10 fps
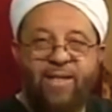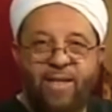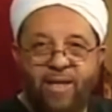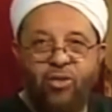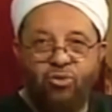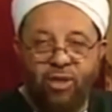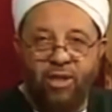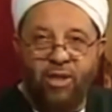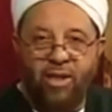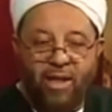century,
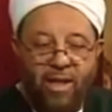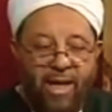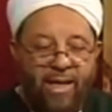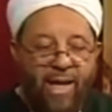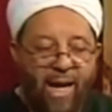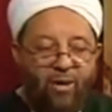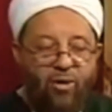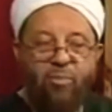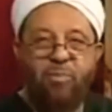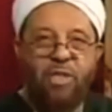an
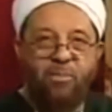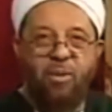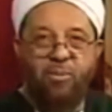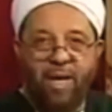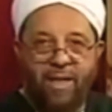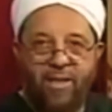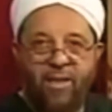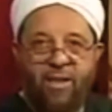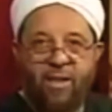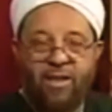Arab diplomat
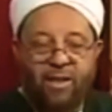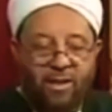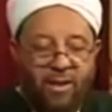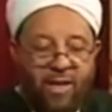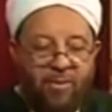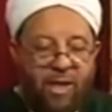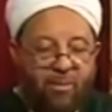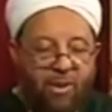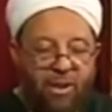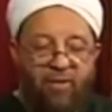named
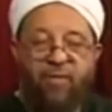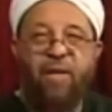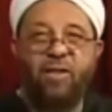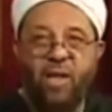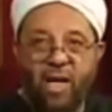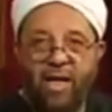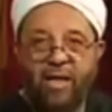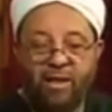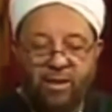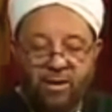Ibn Fadlan
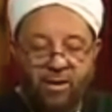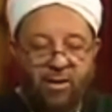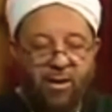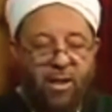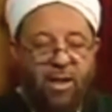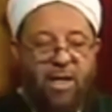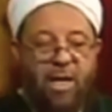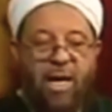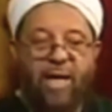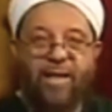
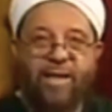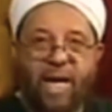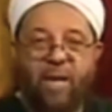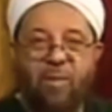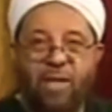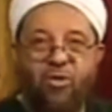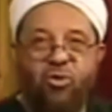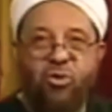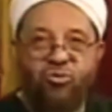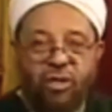came
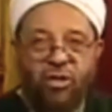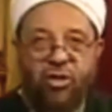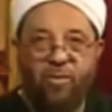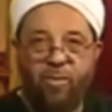into the region,